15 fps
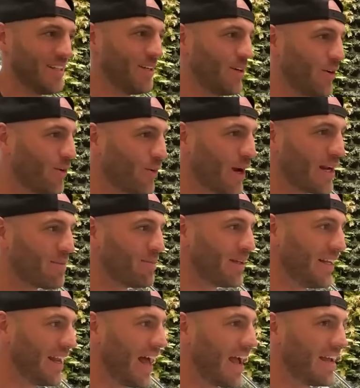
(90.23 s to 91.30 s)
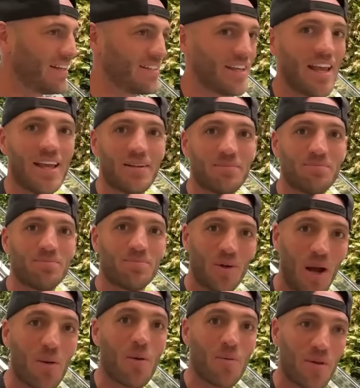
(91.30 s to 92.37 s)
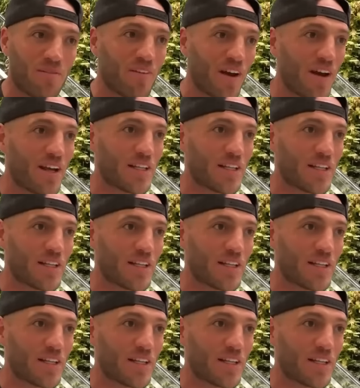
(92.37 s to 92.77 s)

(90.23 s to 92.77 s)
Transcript: incredibly nice and probably very